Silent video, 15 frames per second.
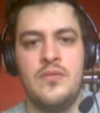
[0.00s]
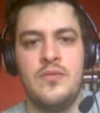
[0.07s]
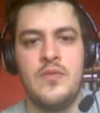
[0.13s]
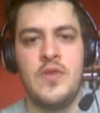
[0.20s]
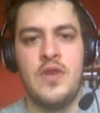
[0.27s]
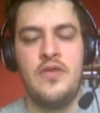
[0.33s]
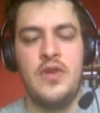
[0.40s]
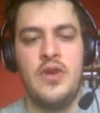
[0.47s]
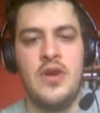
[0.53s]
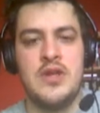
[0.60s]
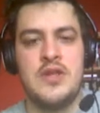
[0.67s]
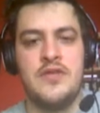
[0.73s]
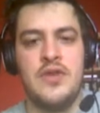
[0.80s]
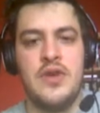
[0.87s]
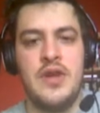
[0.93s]
So if you guys
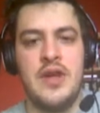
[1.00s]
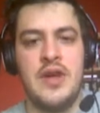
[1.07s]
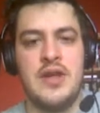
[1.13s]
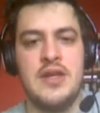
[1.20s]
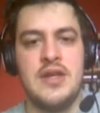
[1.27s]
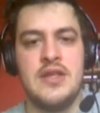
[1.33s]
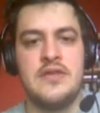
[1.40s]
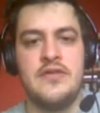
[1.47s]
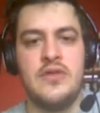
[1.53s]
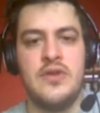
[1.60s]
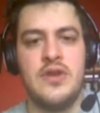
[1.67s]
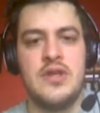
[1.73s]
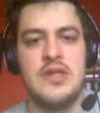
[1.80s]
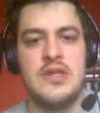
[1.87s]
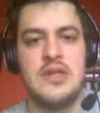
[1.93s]
have got any ideas for
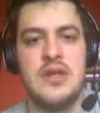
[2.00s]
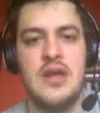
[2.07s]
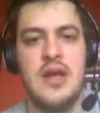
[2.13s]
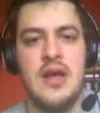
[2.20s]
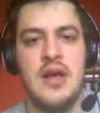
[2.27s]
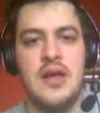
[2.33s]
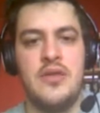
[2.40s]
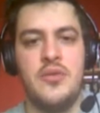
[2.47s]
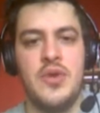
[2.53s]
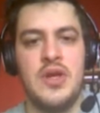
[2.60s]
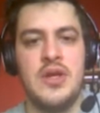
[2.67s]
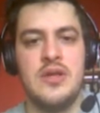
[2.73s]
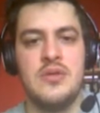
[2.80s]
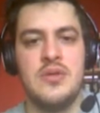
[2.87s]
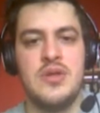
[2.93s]
us uh, that we could
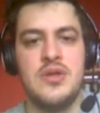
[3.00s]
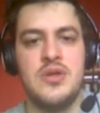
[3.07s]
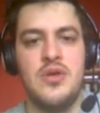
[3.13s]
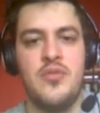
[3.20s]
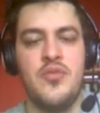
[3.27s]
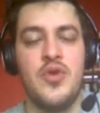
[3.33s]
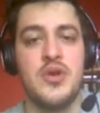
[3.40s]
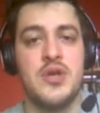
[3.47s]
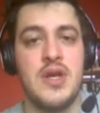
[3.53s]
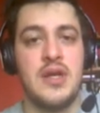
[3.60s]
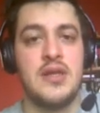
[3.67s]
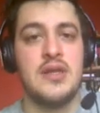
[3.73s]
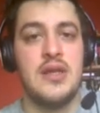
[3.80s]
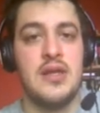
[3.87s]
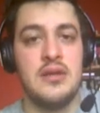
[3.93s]
do as a joint
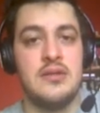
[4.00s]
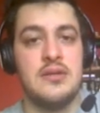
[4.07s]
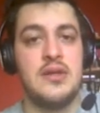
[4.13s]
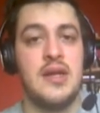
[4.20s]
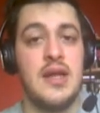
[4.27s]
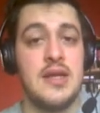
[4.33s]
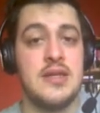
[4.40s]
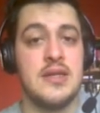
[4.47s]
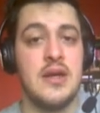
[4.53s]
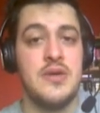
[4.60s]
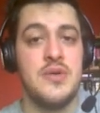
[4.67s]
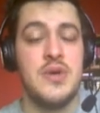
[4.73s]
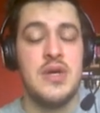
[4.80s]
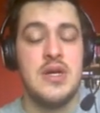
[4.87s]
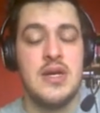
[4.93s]
project, then let us know.
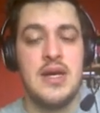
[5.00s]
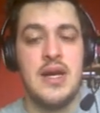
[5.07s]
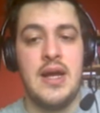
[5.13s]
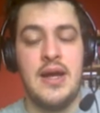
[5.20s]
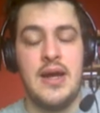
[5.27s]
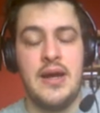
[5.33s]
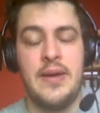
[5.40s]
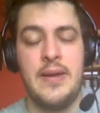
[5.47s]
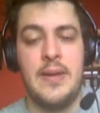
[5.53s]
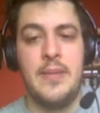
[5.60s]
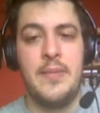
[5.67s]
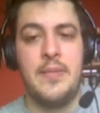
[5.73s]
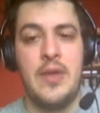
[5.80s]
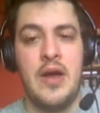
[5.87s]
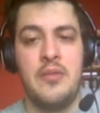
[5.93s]

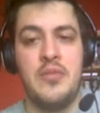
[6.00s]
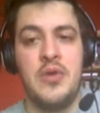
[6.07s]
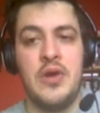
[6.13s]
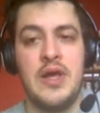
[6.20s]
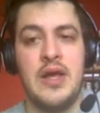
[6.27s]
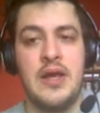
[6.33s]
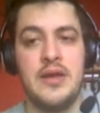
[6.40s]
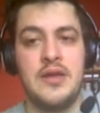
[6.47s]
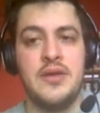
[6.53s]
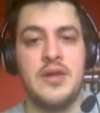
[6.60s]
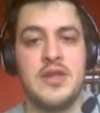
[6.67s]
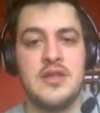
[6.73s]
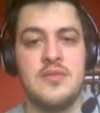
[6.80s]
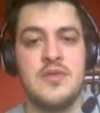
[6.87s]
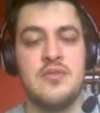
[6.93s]
Um, I'm looking at doing
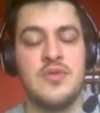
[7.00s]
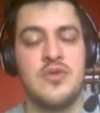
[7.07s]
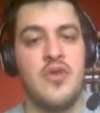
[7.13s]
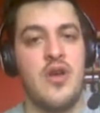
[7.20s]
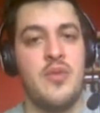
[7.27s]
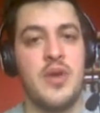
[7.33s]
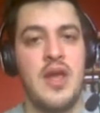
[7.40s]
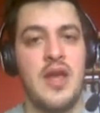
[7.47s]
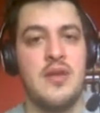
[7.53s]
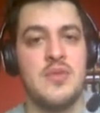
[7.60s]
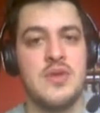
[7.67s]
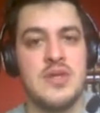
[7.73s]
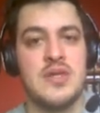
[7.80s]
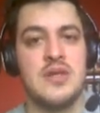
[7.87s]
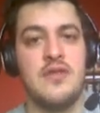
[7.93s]
some subscriber
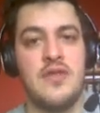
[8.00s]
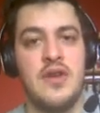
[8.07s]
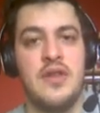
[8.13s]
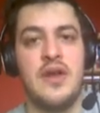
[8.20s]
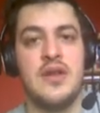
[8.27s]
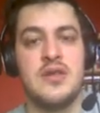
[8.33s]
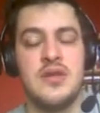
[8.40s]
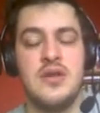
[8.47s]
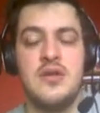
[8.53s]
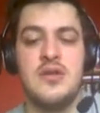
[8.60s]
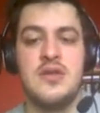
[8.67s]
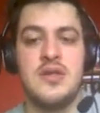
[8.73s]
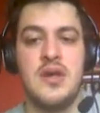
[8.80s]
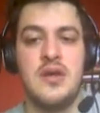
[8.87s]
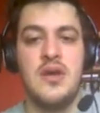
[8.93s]
games and stuff like that soon.
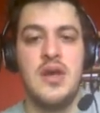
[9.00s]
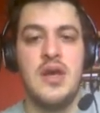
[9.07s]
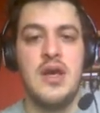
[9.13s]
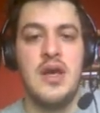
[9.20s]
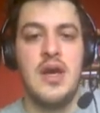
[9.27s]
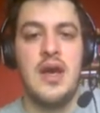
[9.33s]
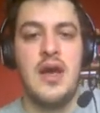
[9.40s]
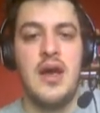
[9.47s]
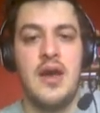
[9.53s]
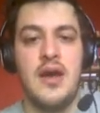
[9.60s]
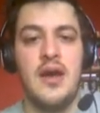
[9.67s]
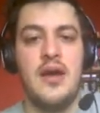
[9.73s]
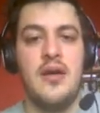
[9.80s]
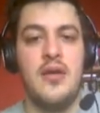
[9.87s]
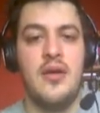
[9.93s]
So
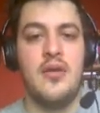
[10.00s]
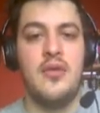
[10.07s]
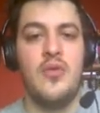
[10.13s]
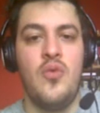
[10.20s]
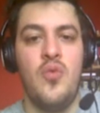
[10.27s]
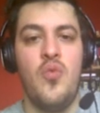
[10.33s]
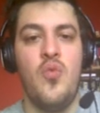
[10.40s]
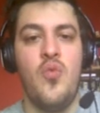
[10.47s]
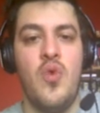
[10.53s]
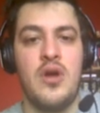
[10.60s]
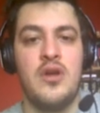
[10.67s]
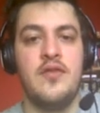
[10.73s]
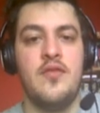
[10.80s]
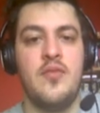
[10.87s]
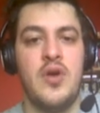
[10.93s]
uh, one
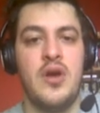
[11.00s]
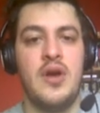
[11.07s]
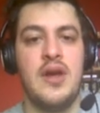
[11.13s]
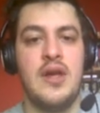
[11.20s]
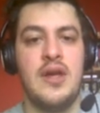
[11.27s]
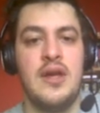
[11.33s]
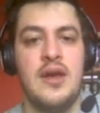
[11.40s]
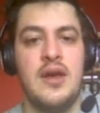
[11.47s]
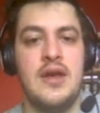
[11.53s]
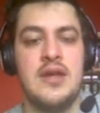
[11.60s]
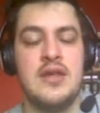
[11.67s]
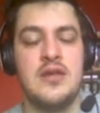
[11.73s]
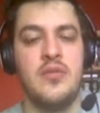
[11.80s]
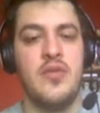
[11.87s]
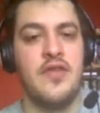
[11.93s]
of my
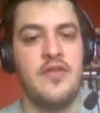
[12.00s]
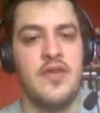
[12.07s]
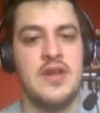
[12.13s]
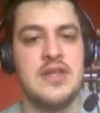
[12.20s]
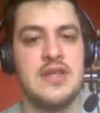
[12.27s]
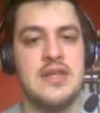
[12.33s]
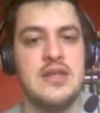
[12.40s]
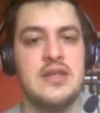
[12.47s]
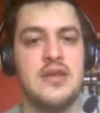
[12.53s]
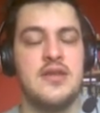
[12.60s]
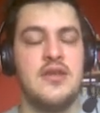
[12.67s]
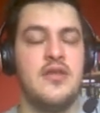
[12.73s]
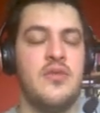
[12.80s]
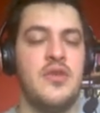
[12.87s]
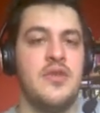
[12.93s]
he's on my friends list. I
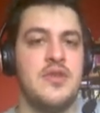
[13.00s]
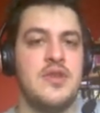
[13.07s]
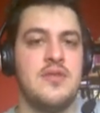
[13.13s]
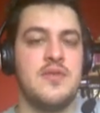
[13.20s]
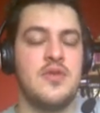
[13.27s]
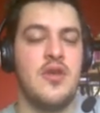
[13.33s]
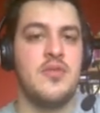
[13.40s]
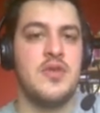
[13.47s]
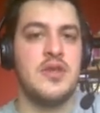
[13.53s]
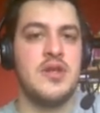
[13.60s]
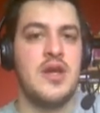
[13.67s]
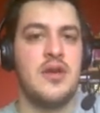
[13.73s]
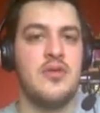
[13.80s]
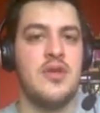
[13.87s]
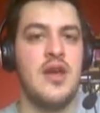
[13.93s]
don't know whether he's subscribed to the
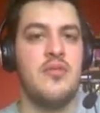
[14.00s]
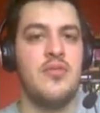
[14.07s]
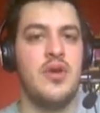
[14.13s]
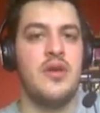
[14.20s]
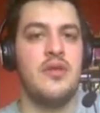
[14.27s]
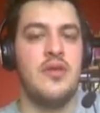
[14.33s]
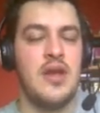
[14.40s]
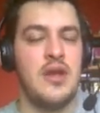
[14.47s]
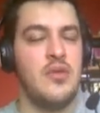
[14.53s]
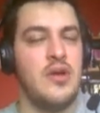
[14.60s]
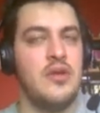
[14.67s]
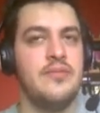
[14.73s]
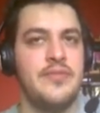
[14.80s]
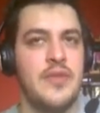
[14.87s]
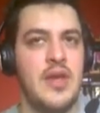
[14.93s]
channel yet, but he will.